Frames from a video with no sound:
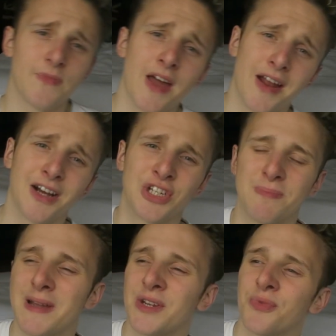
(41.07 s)
And I actually
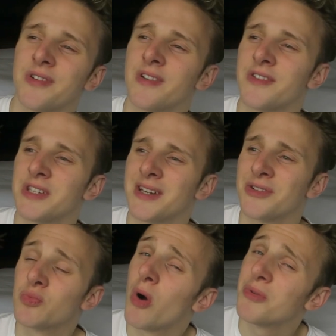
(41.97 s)
appeared in one of her
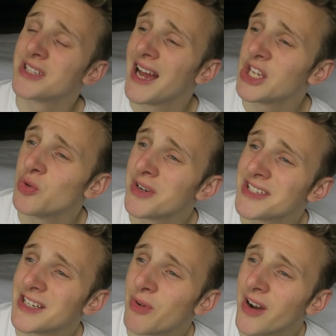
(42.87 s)
videos. What was that? You want
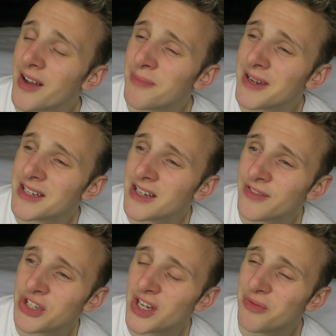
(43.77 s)
to see where I appeared in a
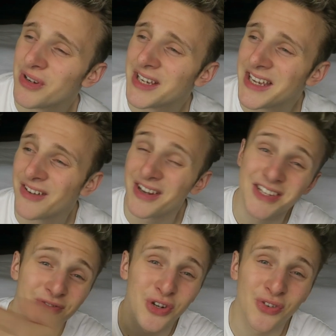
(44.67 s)
video? Here it
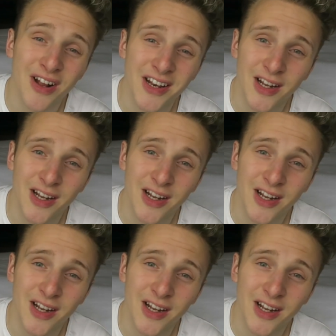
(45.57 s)
is for you right